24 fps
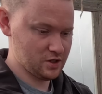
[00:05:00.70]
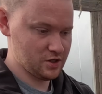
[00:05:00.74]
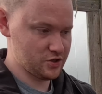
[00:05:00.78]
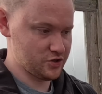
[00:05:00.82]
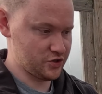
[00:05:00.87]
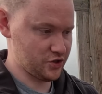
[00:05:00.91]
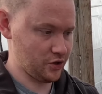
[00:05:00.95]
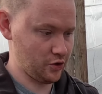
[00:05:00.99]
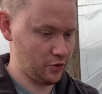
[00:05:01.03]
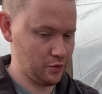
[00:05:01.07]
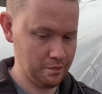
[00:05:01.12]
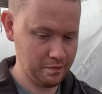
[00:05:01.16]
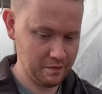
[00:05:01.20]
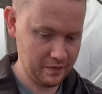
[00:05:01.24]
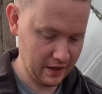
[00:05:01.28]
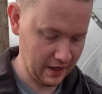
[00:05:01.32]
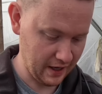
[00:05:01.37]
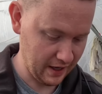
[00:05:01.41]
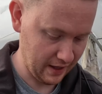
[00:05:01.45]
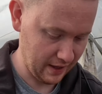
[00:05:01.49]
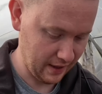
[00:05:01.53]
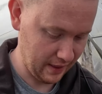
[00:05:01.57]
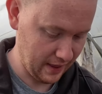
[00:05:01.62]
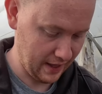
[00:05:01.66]
So
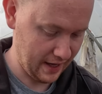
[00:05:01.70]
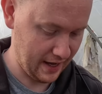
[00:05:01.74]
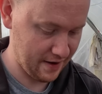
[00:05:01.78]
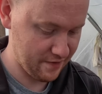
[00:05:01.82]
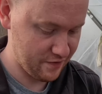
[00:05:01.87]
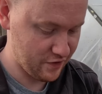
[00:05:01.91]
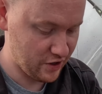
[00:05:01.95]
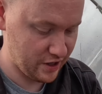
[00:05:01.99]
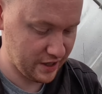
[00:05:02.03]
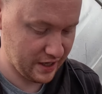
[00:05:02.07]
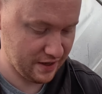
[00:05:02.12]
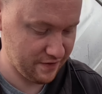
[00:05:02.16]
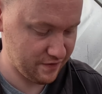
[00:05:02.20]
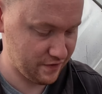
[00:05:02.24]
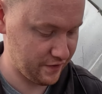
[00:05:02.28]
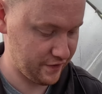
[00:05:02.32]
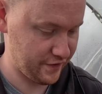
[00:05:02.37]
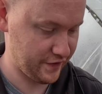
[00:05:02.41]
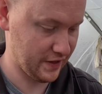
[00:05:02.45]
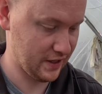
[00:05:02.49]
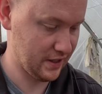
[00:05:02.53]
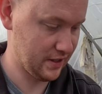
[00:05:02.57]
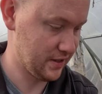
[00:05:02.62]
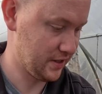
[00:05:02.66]
I've not even
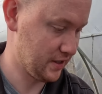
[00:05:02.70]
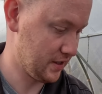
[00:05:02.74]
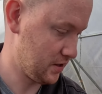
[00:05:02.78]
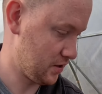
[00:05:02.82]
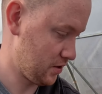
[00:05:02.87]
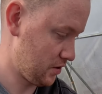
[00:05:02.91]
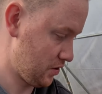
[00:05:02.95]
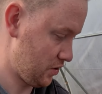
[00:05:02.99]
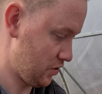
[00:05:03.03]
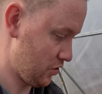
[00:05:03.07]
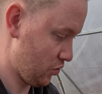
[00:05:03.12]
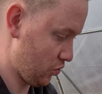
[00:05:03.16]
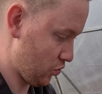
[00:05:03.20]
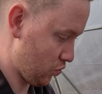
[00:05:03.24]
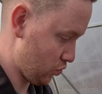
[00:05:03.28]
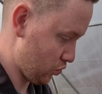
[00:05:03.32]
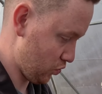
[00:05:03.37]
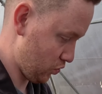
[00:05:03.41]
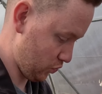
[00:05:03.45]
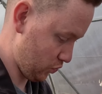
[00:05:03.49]
filled it the whole